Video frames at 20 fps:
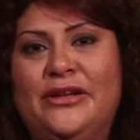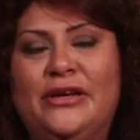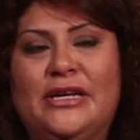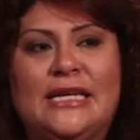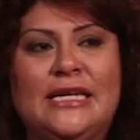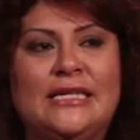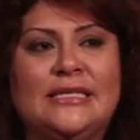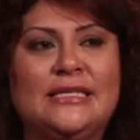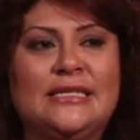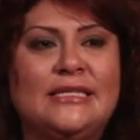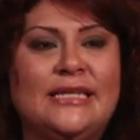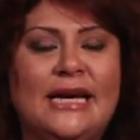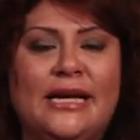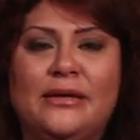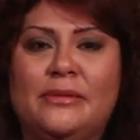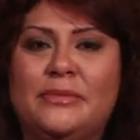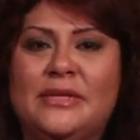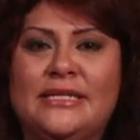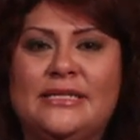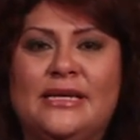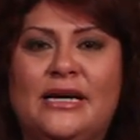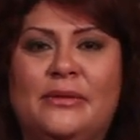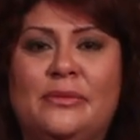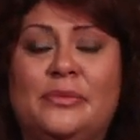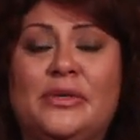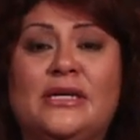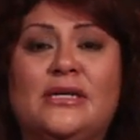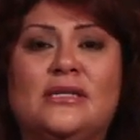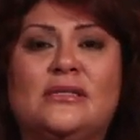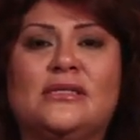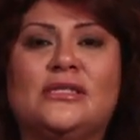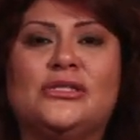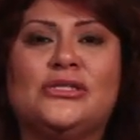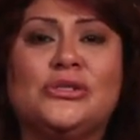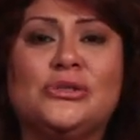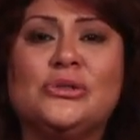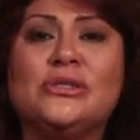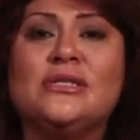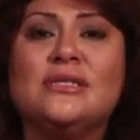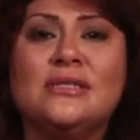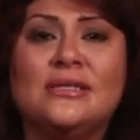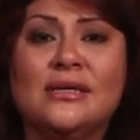and he's standing beside me because he chooses